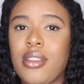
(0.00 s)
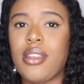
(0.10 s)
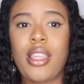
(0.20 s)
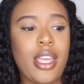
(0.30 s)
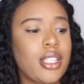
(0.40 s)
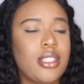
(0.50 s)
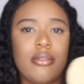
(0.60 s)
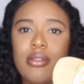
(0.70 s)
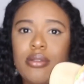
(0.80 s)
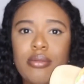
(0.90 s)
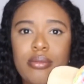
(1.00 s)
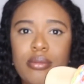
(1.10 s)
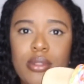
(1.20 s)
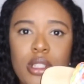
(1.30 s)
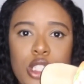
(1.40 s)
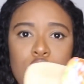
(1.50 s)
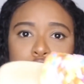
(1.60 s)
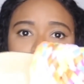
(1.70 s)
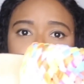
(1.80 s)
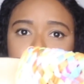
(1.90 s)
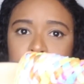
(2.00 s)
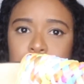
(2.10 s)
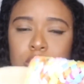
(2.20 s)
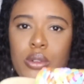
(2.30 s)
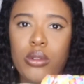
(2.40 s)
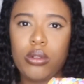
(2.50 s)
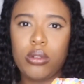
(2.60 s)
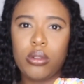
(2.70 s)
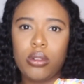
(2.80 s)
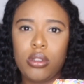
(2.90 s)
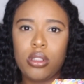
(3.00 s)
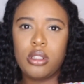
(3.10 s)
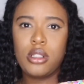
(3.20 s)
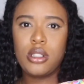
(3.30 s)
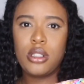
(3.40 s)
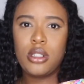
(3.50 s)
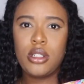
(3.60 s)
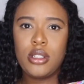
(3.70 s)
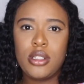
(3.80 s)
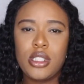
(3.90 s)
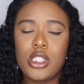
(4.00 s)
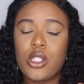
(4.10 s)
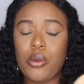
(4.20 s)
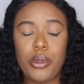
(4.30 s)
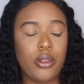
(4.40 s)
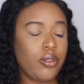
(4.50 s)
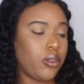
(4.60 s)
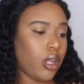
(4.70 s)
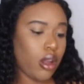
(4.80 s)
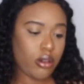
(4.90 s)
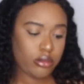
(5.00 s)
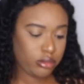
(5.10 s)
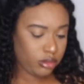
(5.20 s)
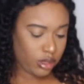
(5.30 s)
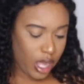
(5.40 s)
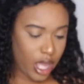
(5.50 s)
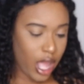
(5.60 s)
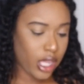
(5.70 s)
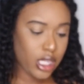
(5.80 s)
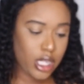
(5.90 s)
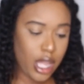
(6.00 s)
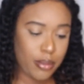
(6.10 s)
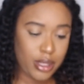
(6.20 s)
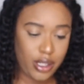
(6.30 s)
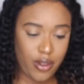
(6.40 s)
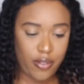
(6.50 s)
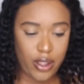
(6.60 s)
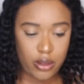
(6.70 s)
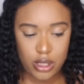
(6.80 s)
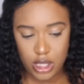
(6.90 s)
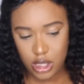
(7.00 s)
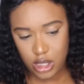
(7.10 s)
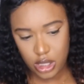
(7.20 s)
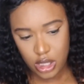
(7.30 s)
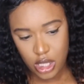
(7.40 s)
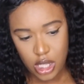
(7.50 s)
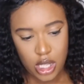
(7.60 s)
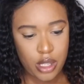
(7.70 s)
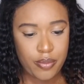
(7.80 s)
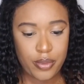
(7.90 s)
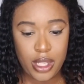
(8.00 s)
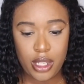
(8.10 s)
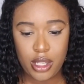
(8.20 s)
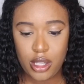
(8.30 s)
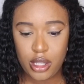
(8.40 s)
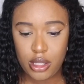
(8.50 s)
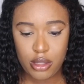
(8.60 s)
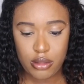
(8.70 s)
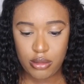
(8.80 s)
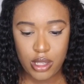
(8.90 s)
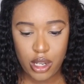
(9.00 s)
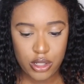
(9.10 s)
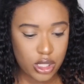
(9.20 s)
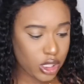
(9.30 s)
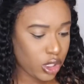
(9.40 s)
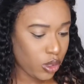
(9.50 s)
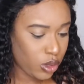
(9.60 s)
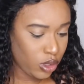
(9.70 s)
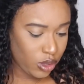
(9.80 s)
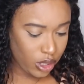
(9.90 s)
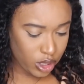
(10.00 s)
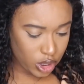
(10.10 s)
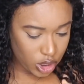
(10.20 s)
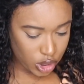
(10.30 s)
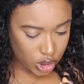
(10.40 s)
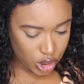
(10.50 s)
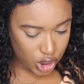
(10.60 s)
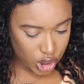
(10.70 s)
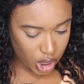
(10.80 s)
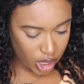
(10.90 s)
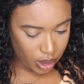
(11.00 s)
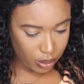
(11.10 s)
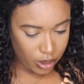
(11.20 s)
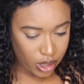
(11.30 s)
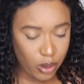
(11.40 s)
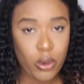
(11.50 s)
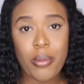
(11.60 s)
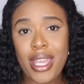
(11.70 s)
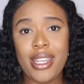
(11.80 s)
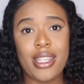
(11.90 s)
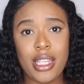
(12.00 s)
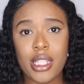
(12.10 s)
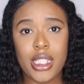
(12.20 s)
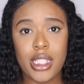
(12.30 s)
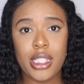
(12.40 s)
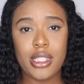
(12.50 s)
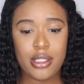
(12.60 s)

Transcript: like so beautiful, so beautiful, y'all. I could not believe I found these, and they're just so cute. They're in such good shape. They were made in Italy,